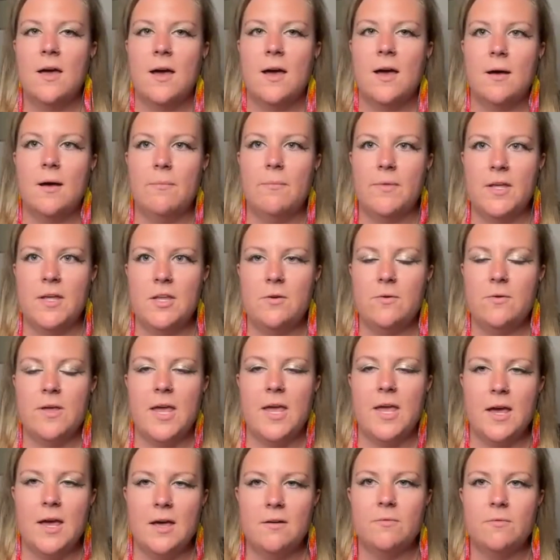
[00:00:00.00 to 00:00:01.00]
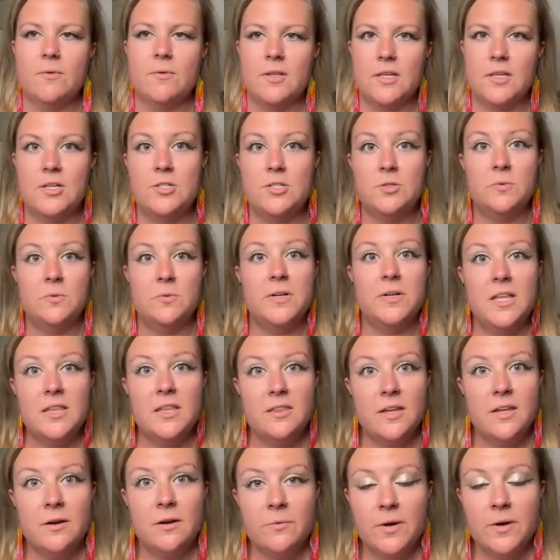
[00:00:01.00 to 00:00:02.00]
that you can't really do
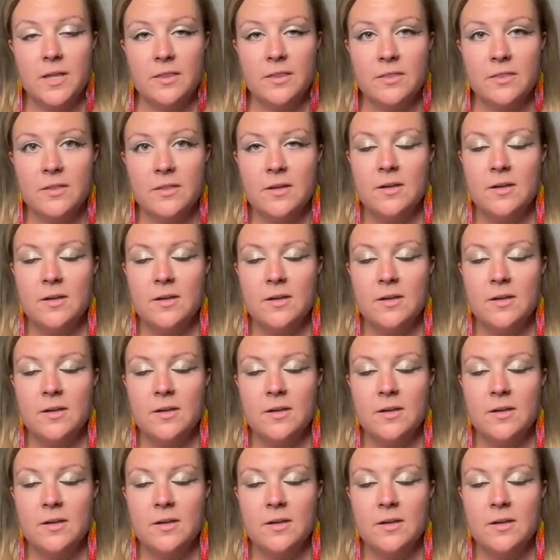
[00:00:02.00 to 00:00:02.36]
anything with.